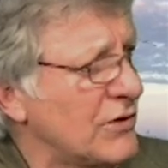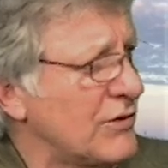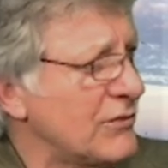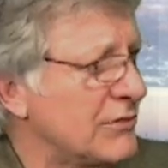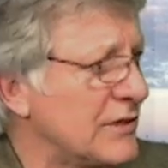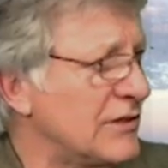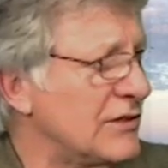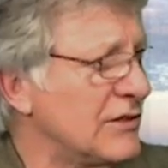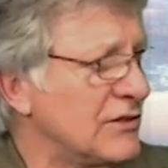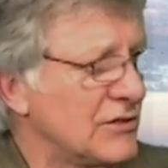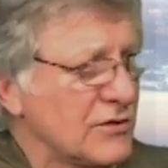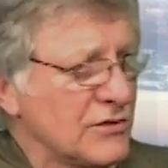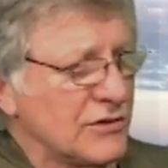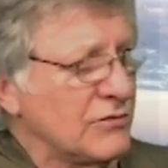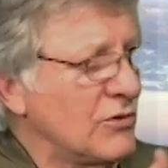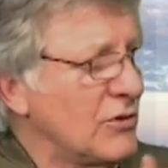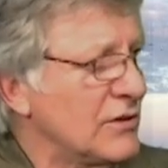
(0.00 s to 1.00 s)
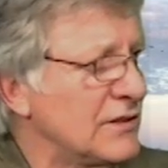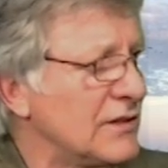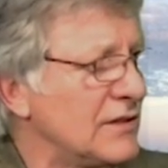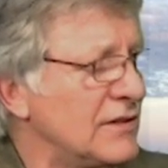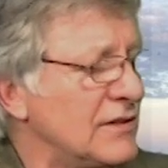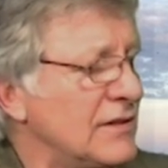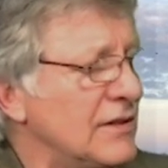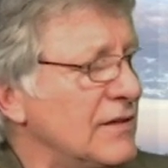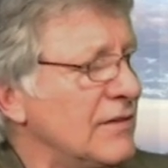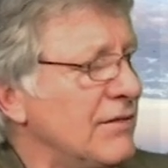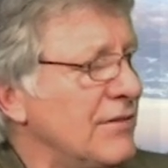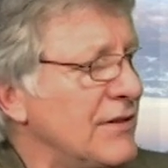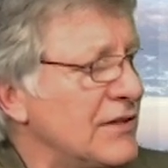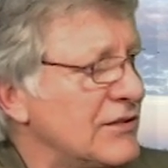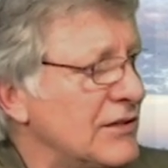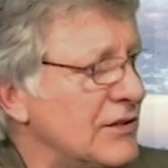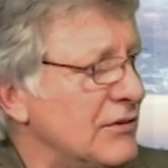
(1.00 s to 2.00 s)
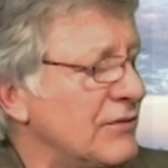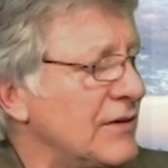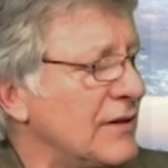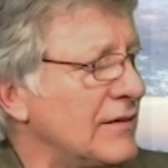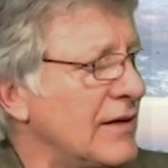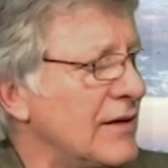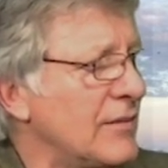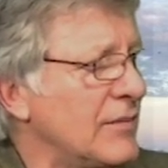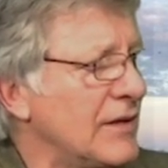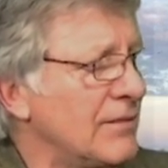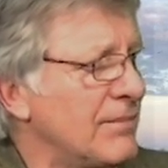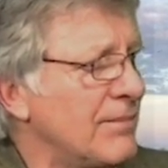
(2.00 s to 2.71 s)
of the reasons because of all these things that you found out about?